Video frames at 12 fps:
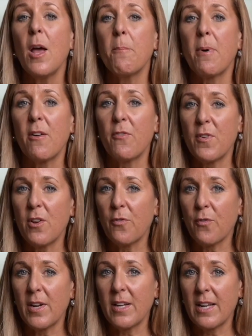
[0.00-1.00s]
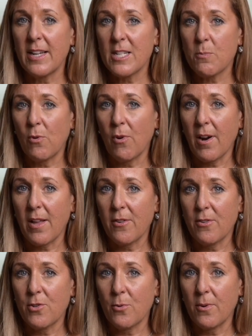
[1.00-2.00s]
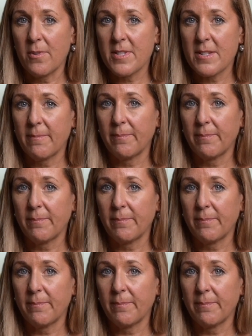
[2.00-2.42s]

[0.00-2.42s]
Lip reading: but feel free to explore other tools.